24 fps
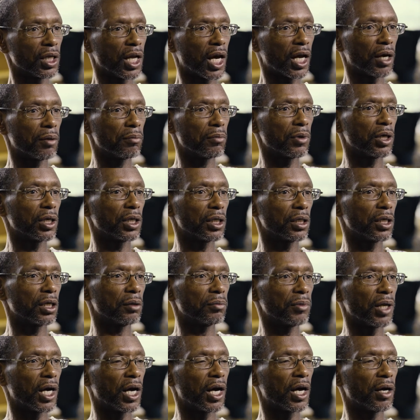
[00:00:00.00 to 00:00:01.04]
a lot of money
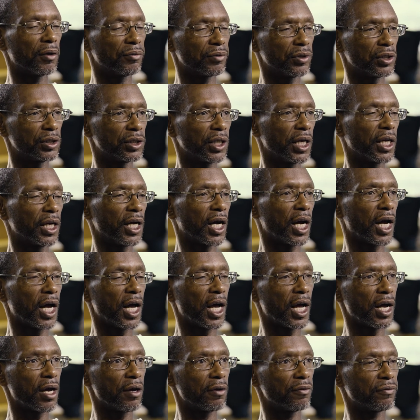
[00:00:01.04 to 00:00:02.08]
up. Now, today I
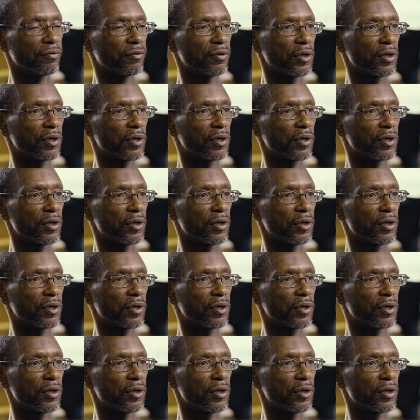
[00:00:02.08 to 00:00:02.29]
have